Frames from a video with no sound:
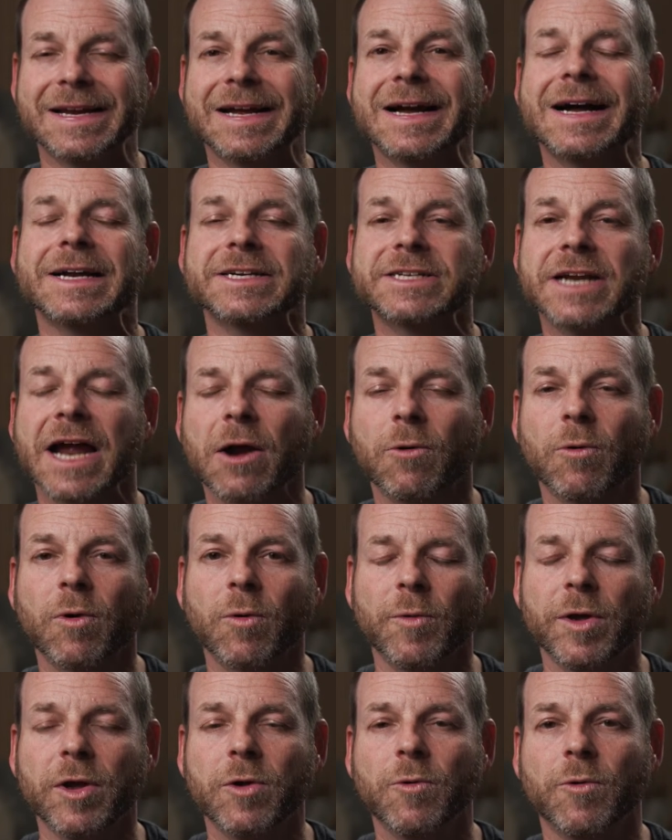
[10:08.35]
gosh, how are
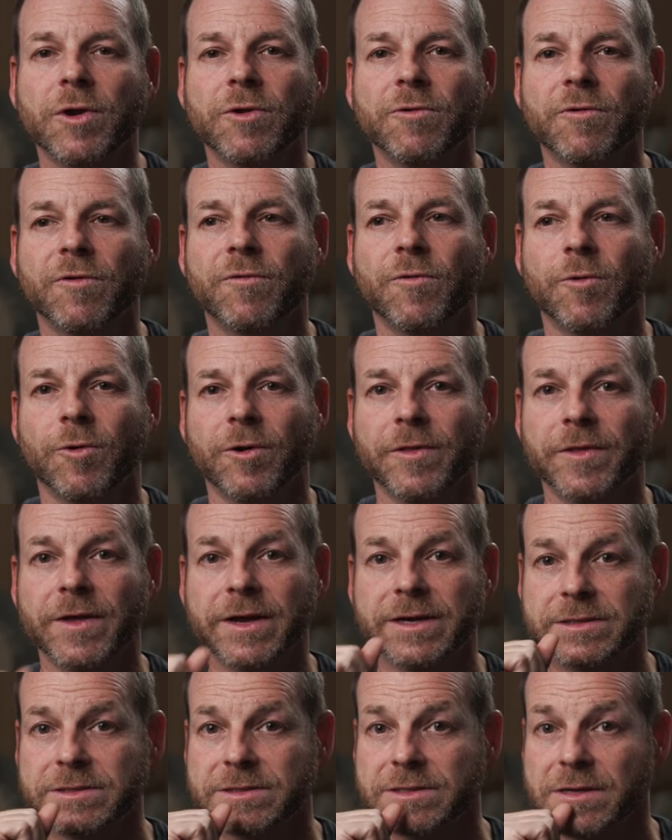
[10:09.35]
we going to afford
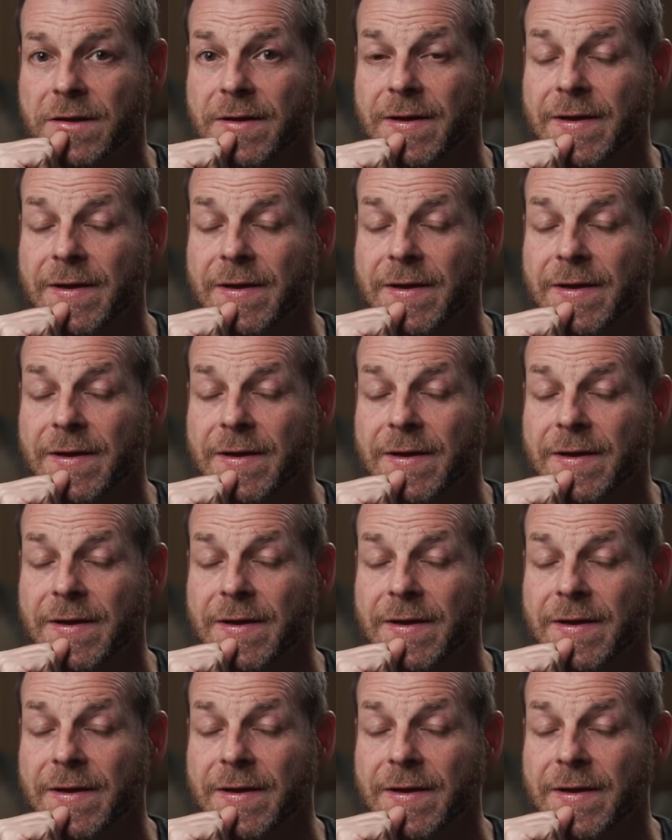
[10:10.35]
this?